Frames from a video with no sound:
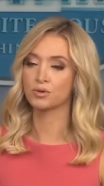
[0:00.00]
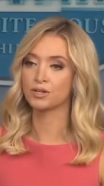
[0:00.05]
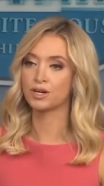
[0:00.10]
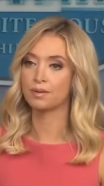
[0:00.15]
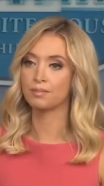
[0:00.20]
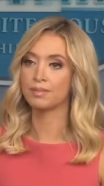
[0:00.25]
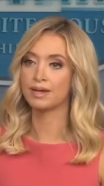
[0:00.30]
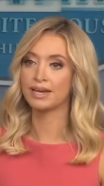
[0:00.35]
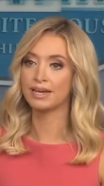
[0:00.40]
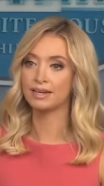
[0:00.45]
not
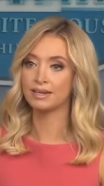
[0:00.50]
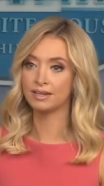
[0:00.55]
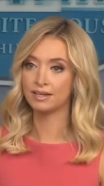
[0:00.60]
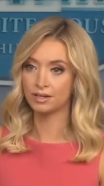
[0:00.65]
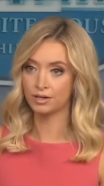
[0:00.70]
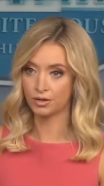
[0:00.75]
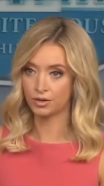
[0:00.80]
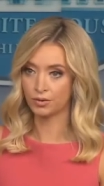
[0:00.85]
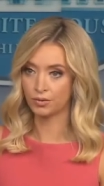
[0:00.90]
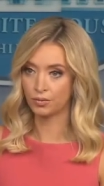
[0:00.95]
made
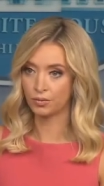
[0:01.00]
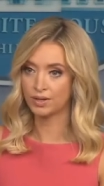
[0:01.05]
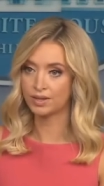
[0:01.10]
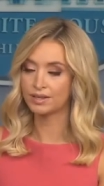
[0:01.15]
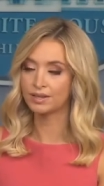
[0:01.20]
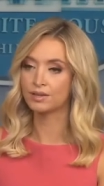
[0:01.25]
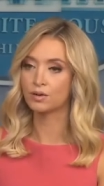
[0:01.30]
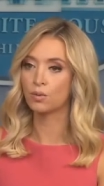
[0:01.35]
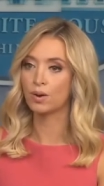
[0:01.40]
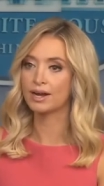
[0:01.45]
here
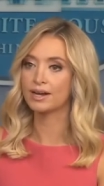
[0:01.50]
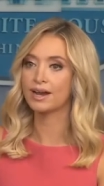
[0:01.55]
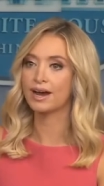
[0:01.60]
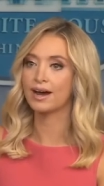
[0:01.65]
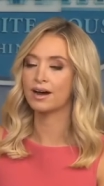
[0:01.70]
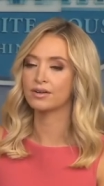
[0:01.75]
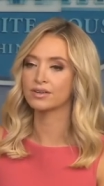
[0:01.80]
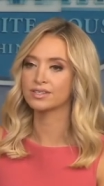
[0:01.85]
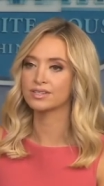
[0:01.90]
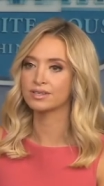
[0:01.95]
within the White
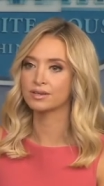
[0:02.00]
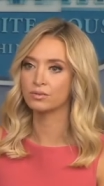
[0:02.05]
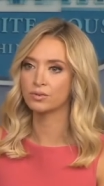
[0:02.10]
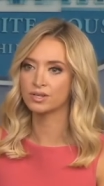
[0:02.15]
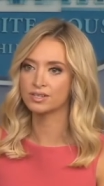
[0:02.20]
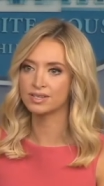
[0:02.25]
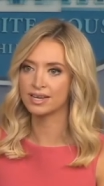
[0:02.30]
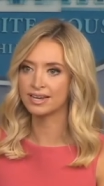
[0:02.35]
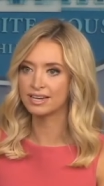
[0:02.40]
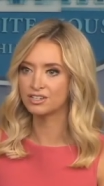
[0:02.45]
House. It
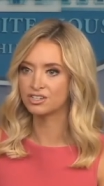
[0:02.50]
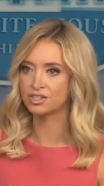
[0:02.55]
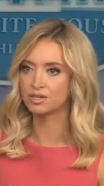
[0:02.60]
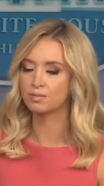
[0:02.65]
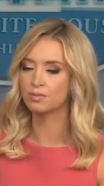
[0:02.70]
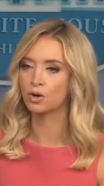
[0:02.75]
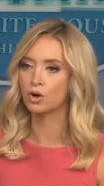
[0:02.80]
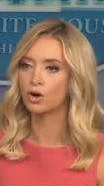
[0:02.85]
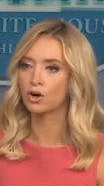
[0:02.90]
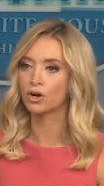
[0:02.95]
was AG
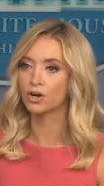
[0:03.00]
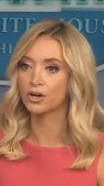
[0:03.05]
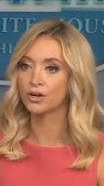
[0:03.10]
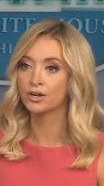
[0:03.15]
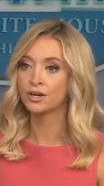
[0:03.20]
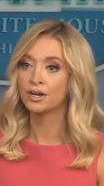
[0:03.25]
Barr